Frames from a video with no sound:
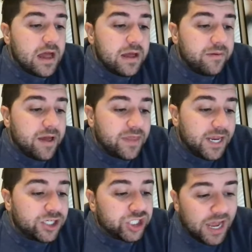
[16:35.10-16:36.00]
And
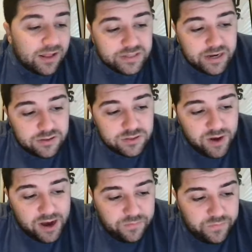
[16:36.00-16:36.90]
then Shilo Sanders,
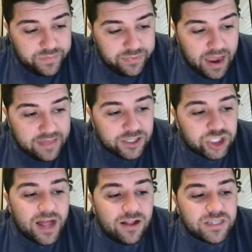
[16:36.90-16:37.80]
right? I think
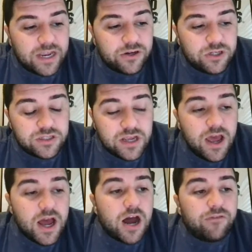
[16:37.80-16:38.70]
Shilo Sanders,
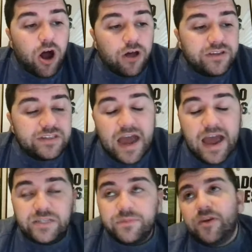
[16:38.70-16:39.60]
of all these
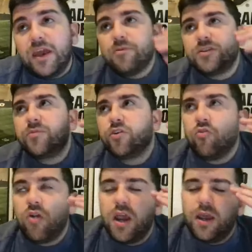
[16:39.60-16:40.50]
guys, maybe Cameron Simon
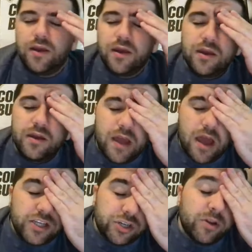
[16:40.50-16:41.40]
Craig
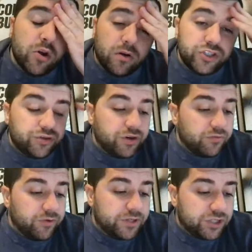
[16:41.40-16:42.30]
and Jimmy Horn
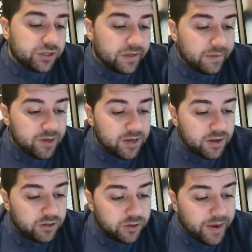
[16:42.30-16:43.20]
Jr.,
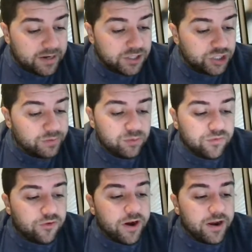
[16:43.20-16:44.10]
I'll go back to Jimmy
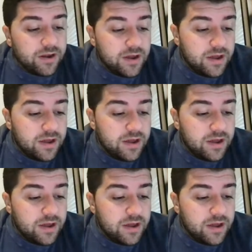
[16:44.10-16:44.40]
before I